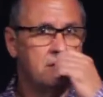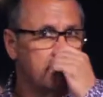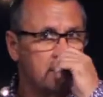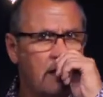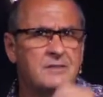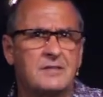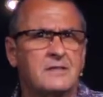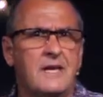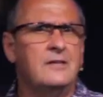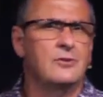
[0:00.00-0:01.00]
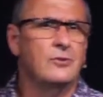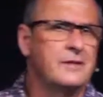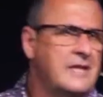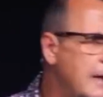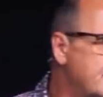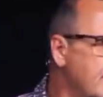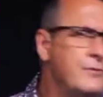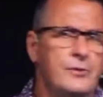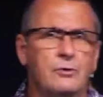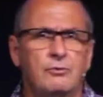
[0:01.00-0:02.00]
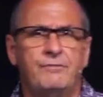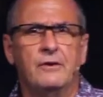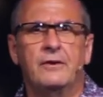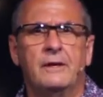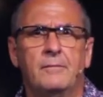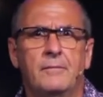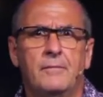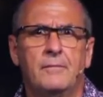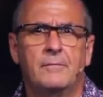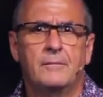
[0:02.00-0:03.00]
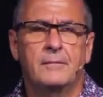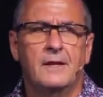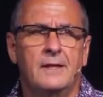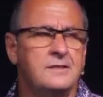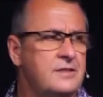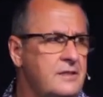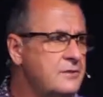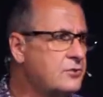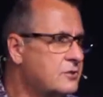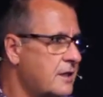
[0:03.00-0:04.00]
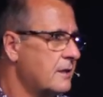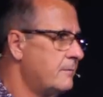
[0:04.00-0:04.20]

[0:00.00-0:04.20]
David says the angel of the Lord encamps around those who fear him. Isn't it interesting?